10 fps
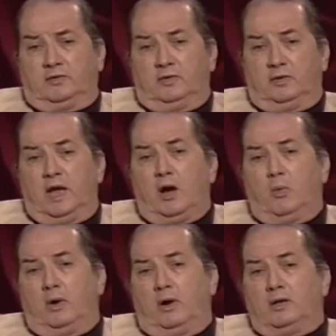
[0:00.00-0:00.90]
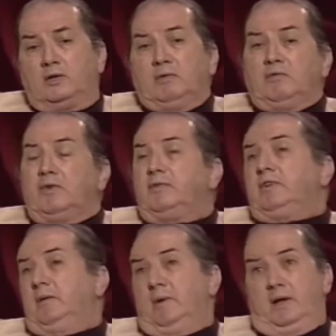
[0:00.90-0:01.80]
So now we're
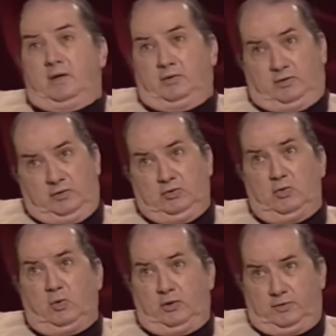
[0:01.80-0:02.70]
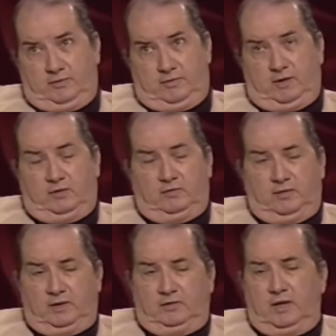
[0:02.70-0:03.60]
150 miles north of Las Vegas,